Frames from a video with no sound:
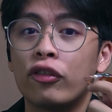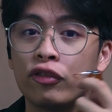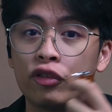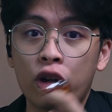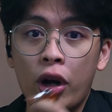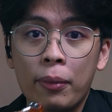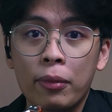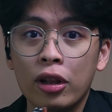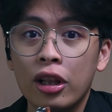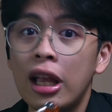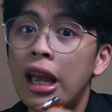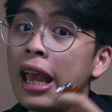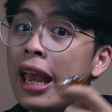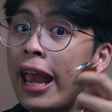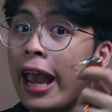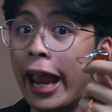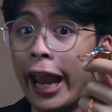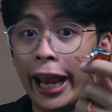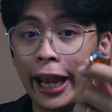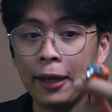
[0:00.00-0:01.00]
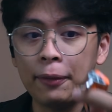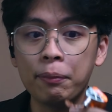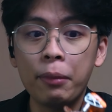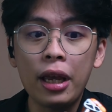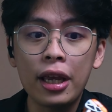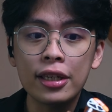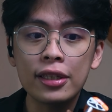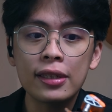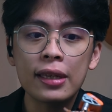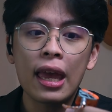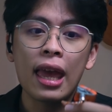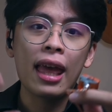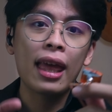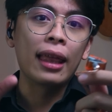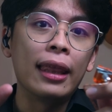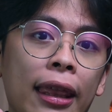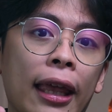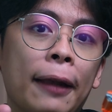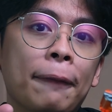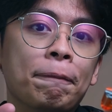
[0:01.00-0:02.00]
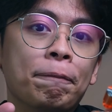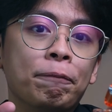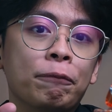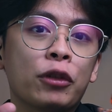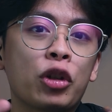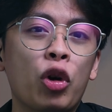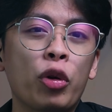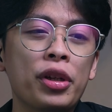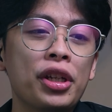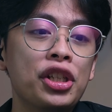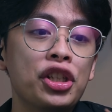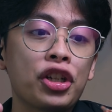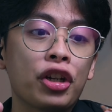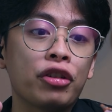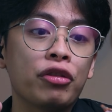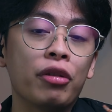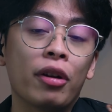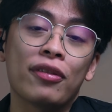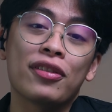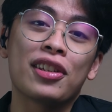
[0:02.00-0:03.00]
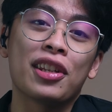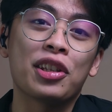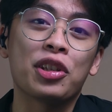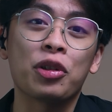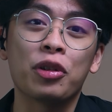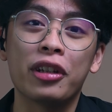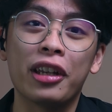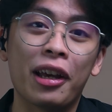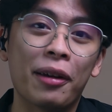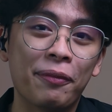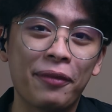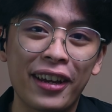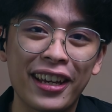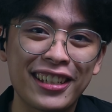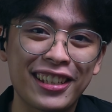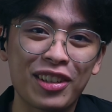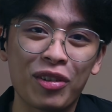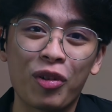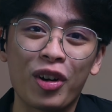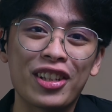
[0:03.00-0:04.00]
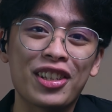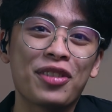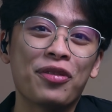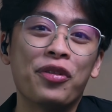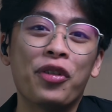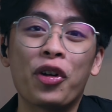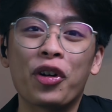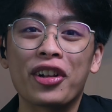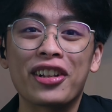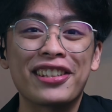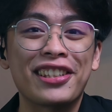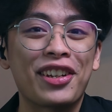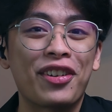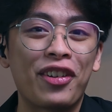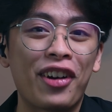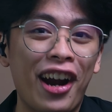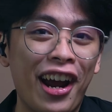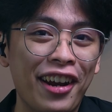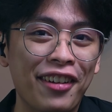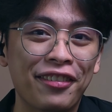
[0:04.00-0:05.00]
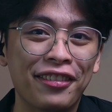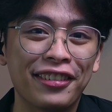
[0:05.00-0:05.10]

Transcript: of treble and bass, then cohesion drifts into the abyss once vocals arrive.